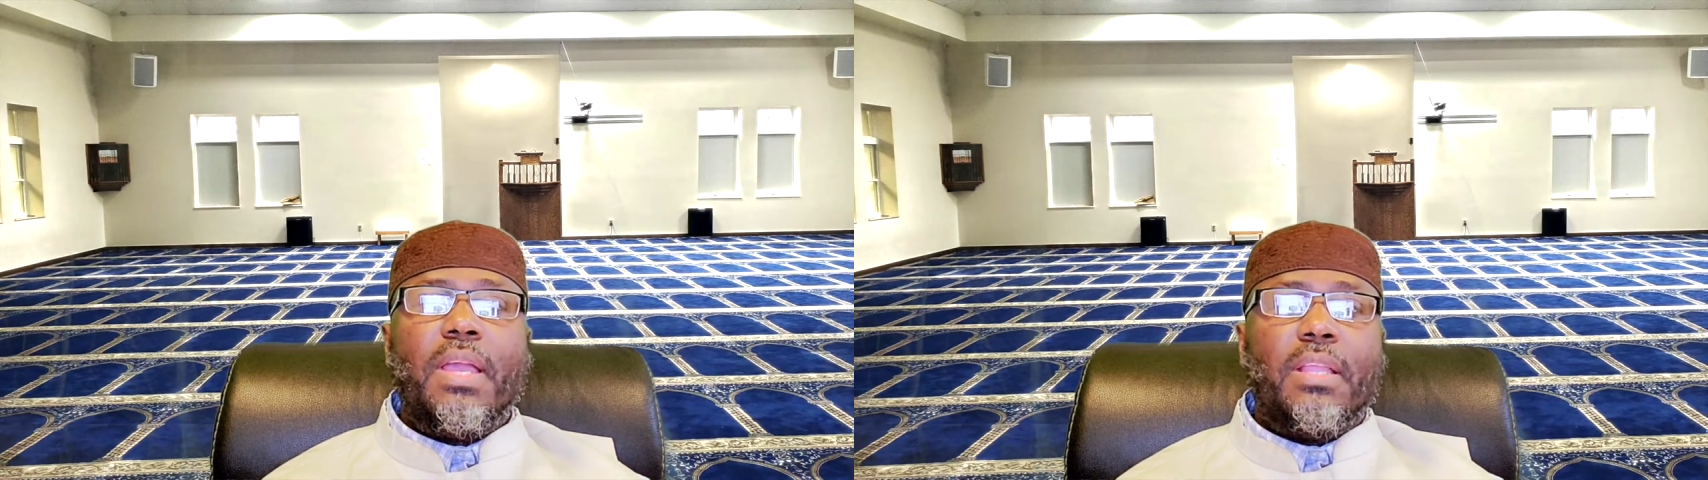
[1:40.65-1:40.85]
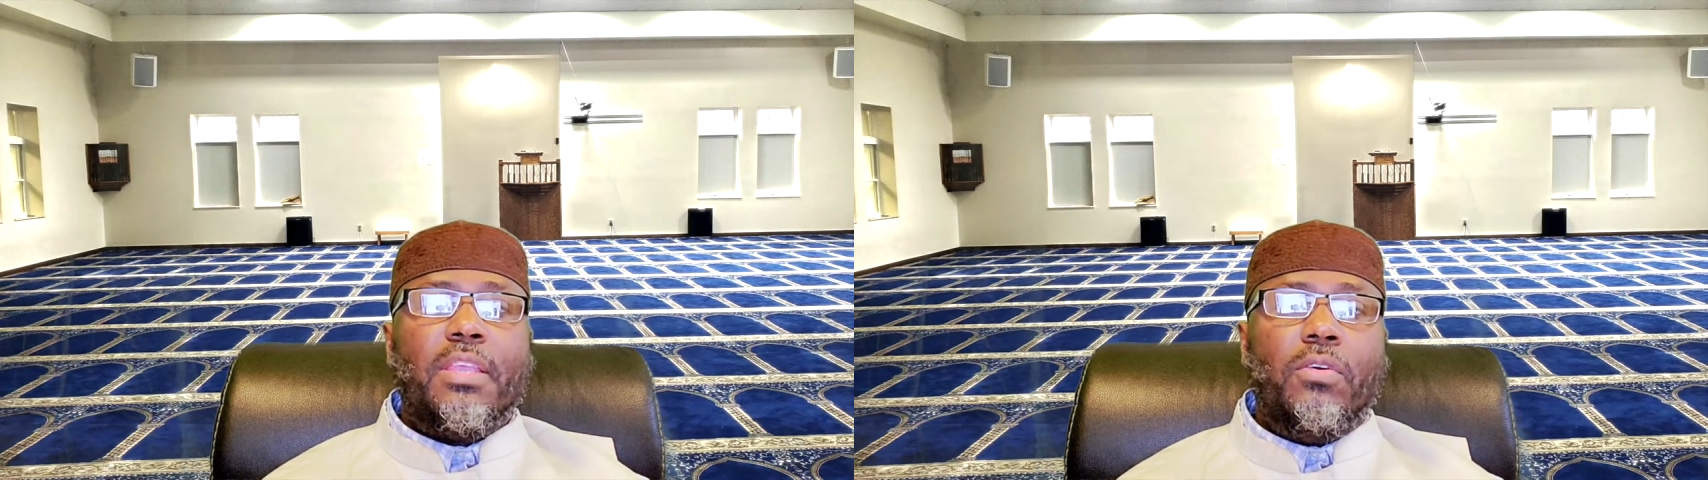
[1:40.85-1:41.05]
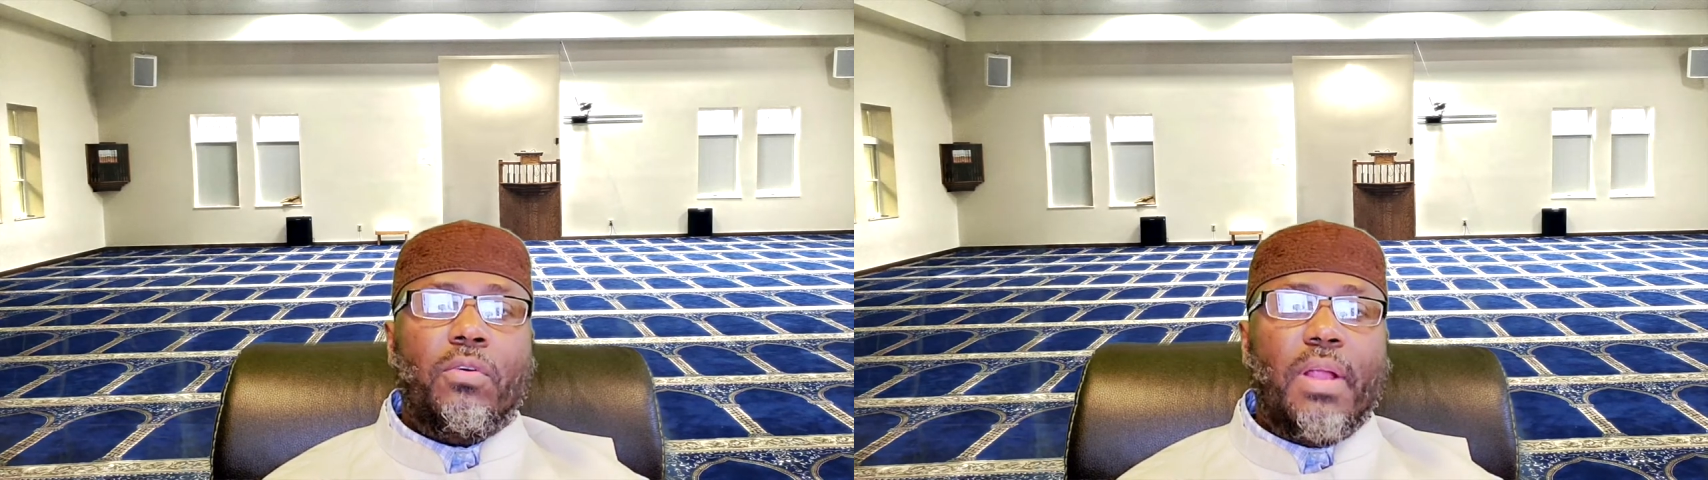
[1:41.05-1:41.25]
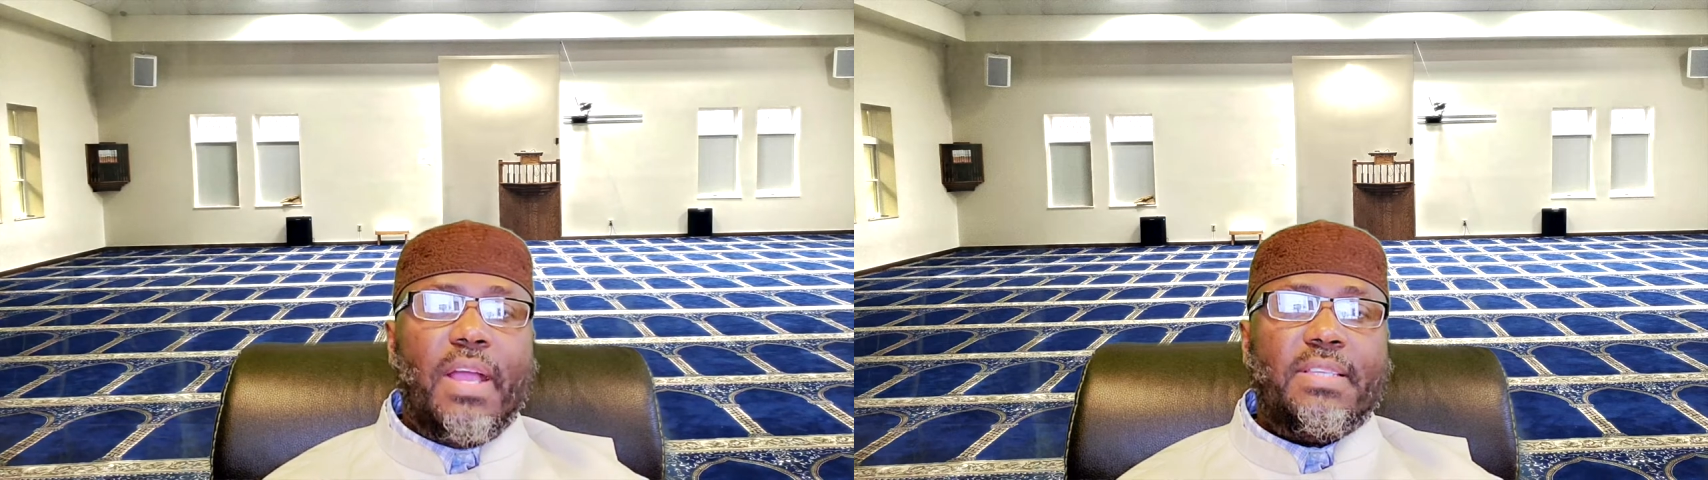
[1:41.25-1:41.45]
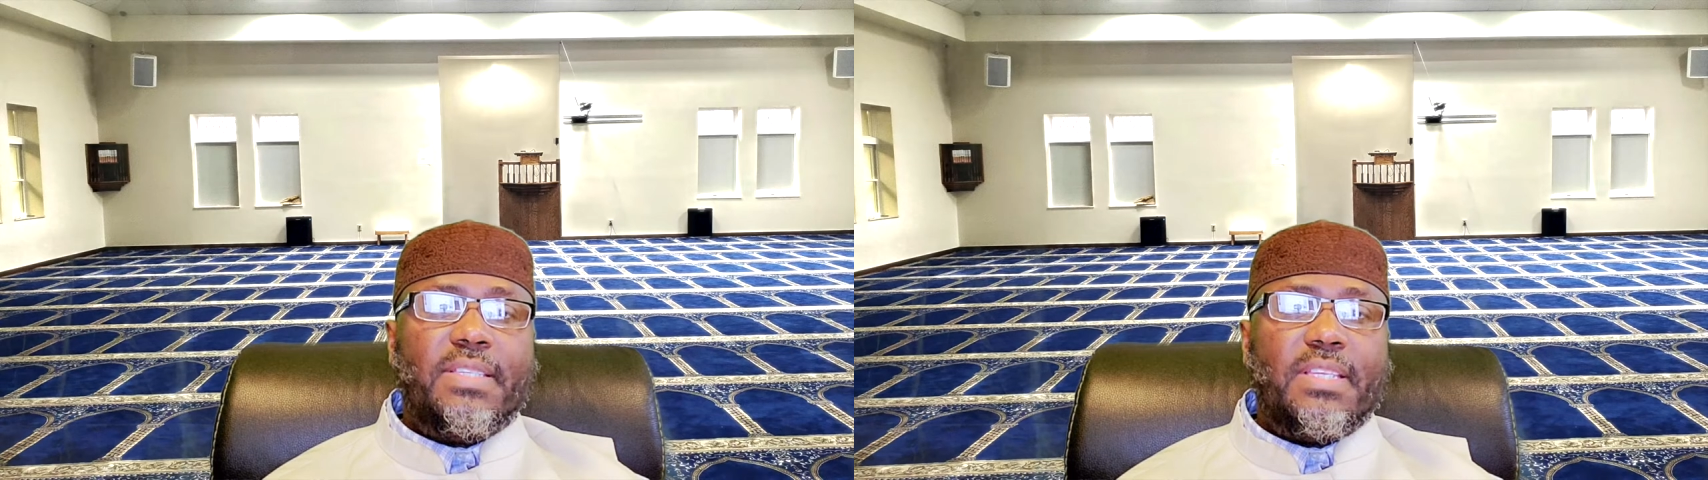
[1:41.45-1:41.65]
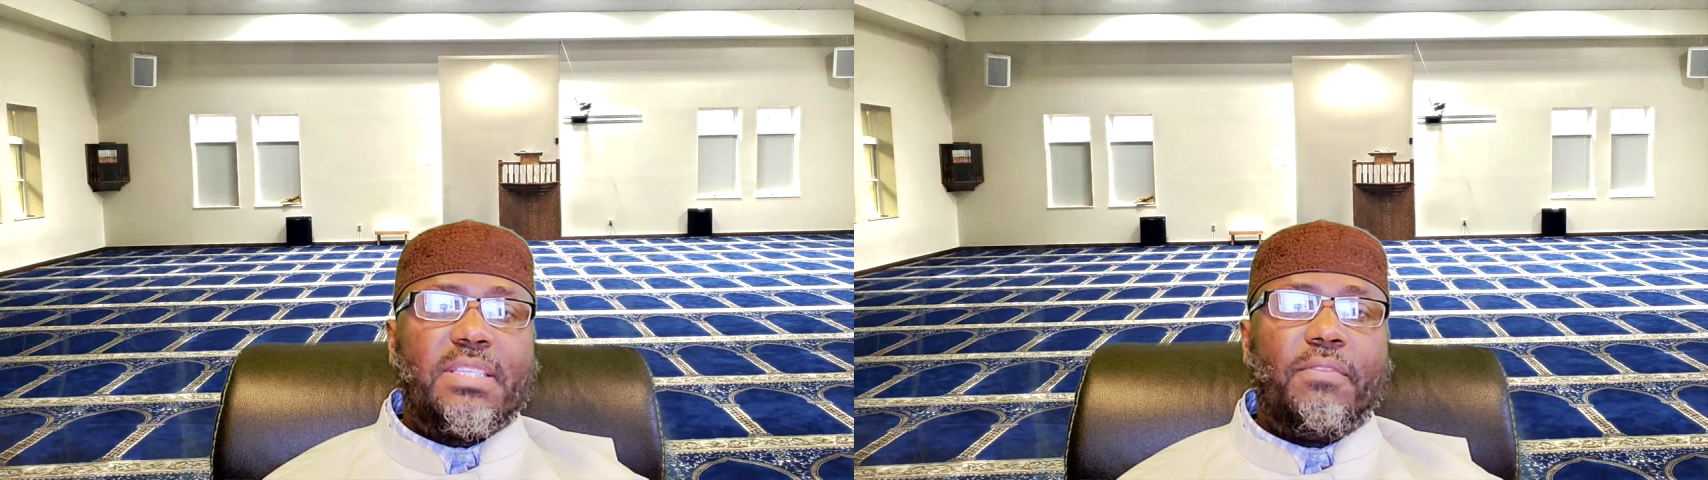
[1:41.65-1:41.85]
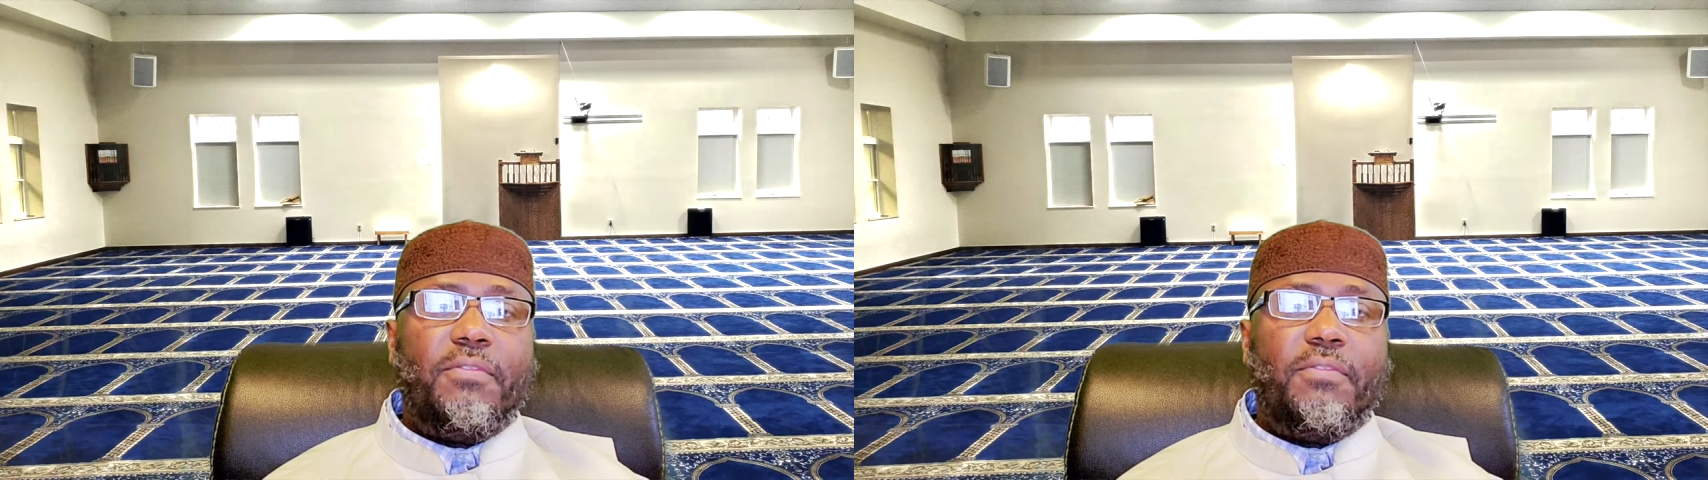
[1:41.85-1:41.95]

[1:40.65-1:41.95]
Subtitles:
categorizes